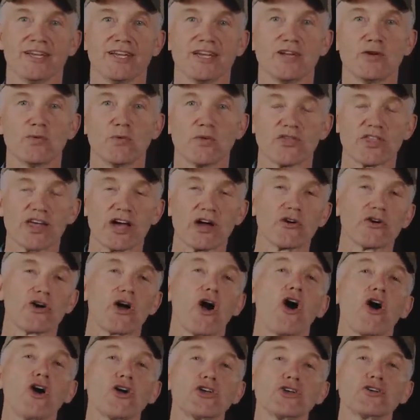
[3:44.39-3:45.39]
And without
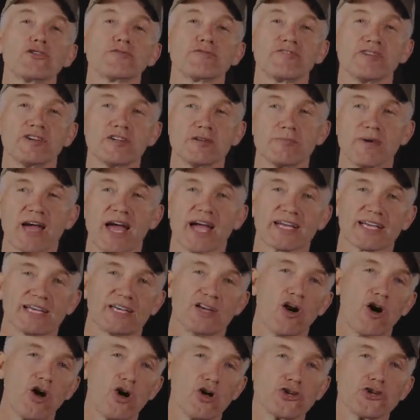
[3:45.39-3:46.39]
all your feedback
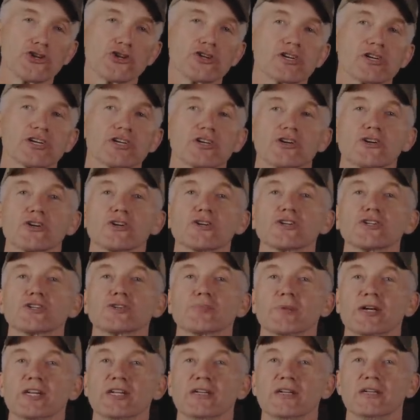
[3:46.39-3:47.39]
and all your
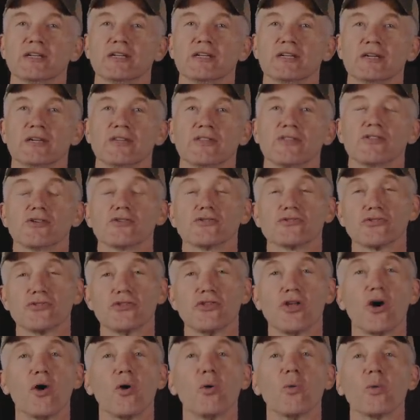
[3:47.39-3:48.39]
encouragement, there's
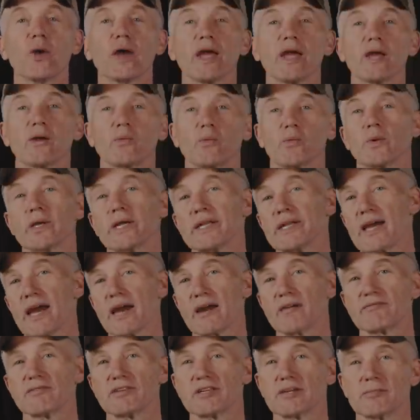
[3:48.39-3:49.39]
no way we'd
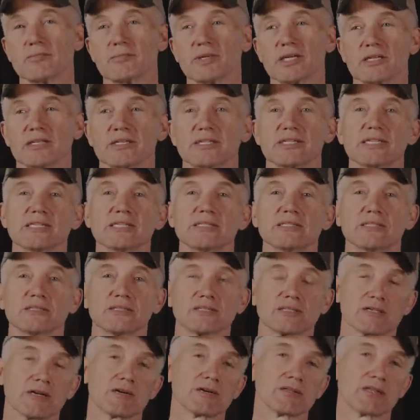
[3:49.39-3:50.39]
have the ability
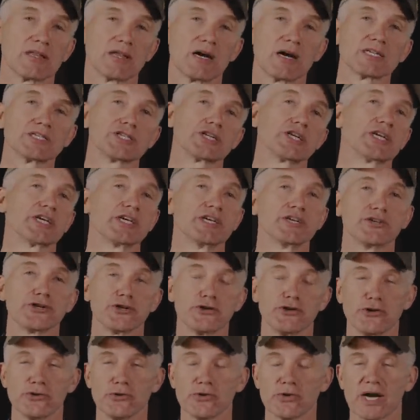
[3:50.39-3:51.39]
to start launching
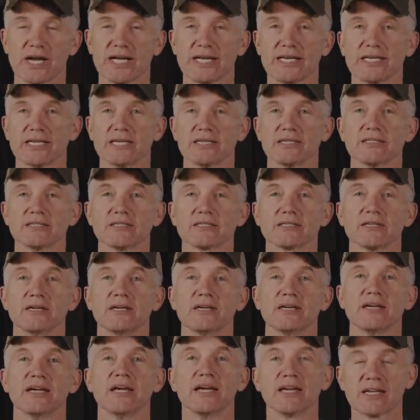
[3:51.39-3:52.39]
into new ideas
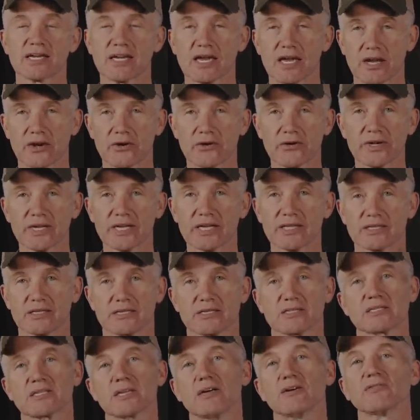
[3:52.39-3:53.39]
and carrying
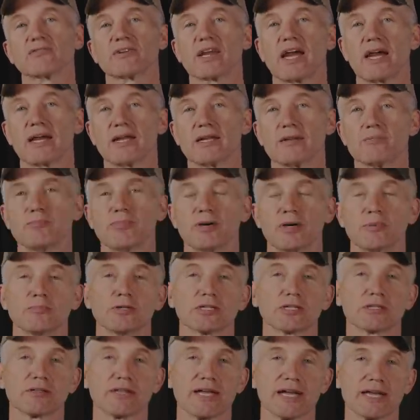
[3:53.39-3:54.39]
the self guided
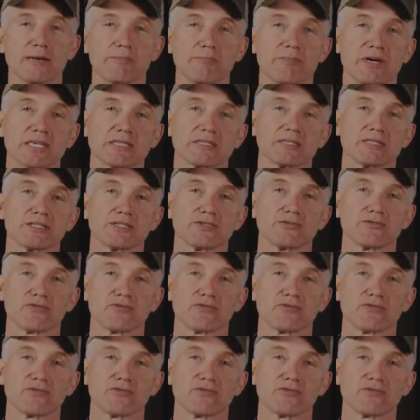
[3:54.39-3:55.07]
public land message